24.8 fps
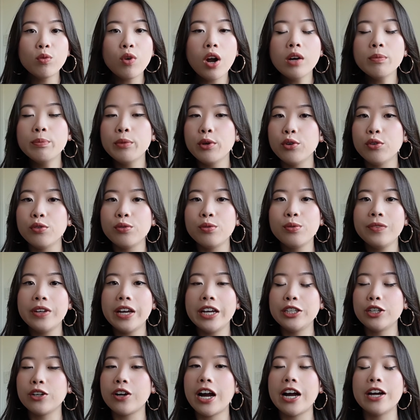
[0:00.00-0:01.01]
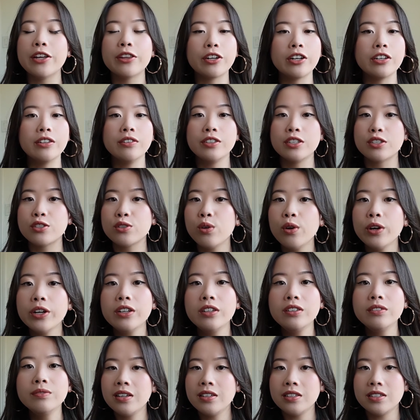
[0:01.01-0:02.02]
wrong move, and you're either
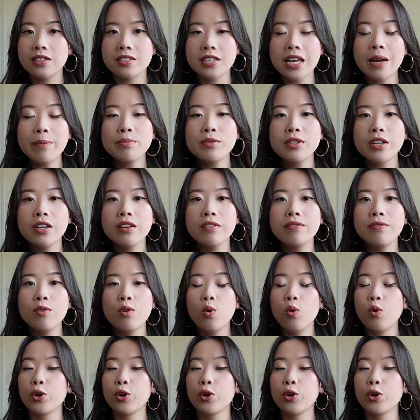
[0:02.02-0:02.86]
disloyal, deceptive,